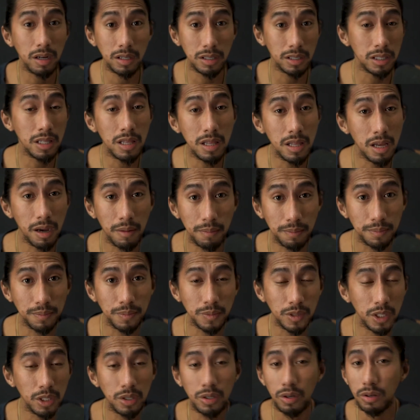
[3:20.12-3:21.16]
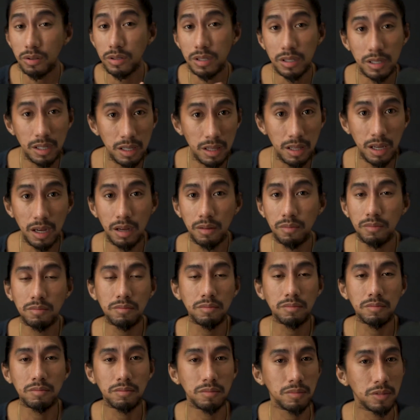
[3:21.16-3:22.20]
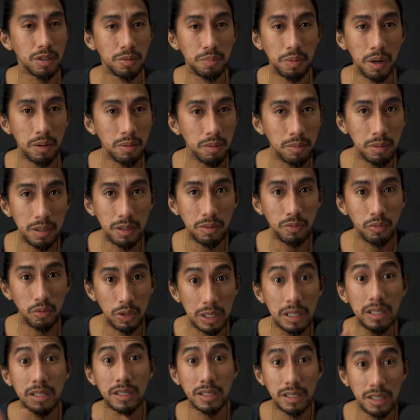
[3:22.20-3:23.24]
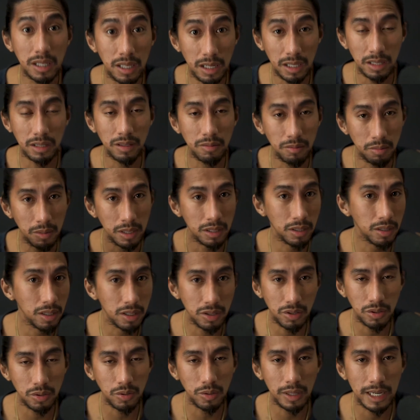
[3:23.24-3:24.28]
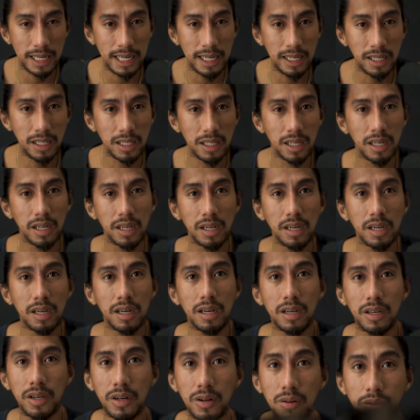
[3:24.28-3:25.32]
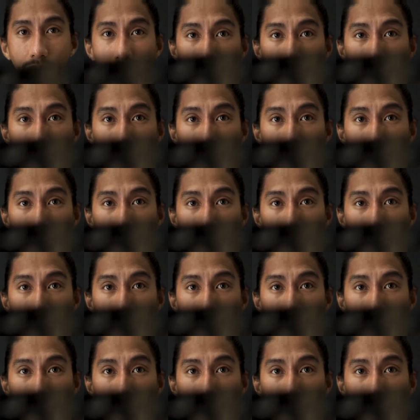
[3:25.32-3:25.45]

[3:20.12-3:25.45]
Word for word: in them. You don't see them. You probably will see it, but it's too late. You know,